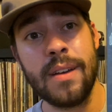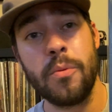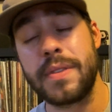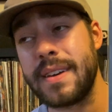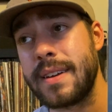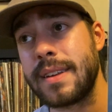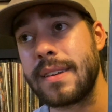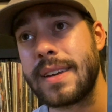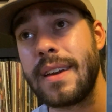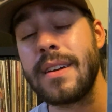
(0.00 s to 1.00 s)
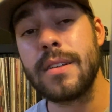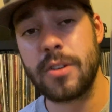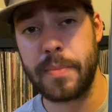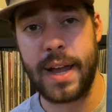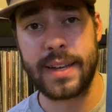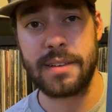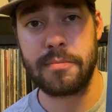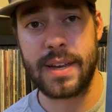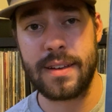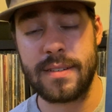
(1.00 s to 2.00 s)
with a killer backing
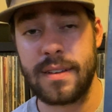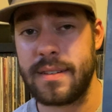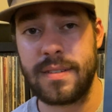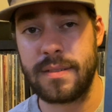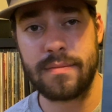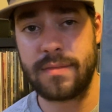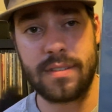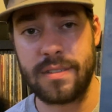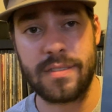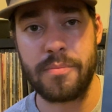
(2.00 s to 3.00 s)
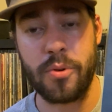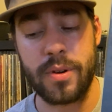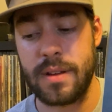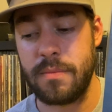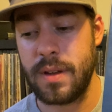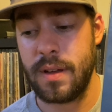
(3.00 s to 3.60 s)
band to just support him.